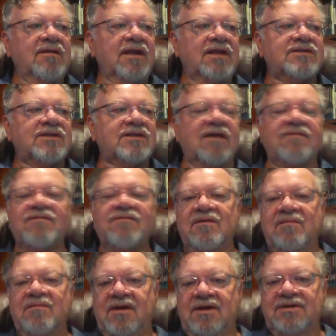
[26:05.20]
That's not
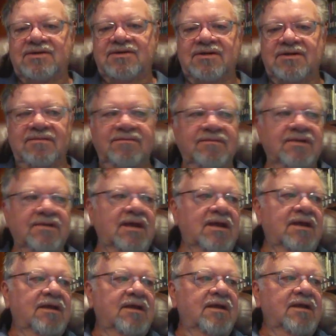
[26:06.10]
very much.
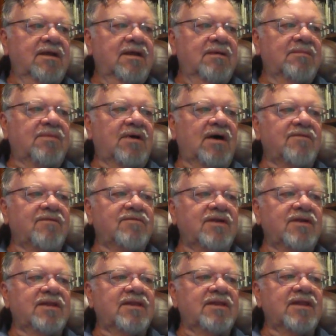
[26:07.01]

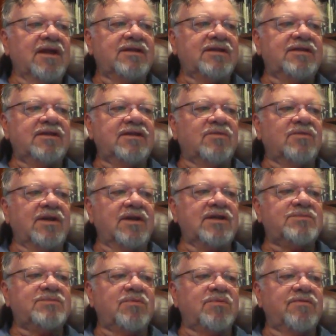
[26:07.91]
Poverty in the
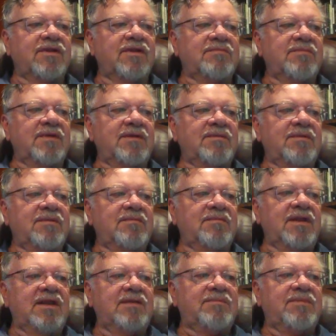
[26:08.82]
1920s prevented
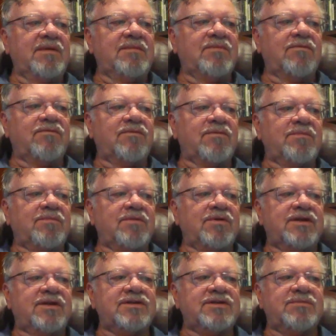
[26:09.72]
many people from
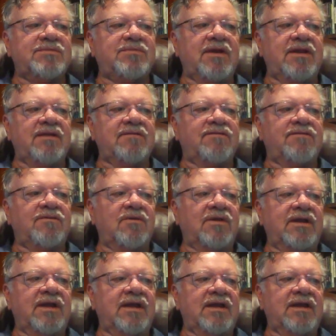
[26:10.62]
participating
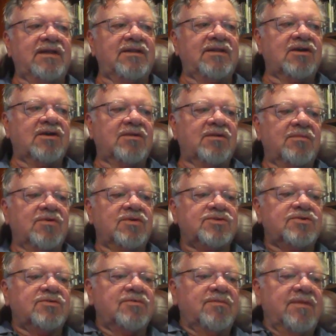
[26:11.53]
fully in the
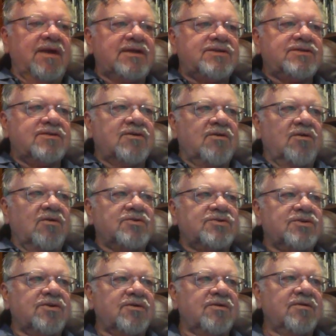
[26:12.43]
commercial mass
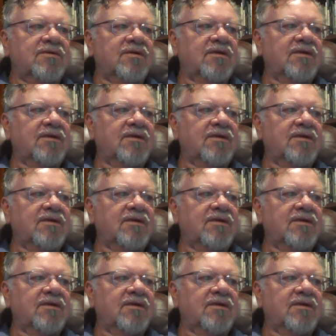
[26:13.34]
culture.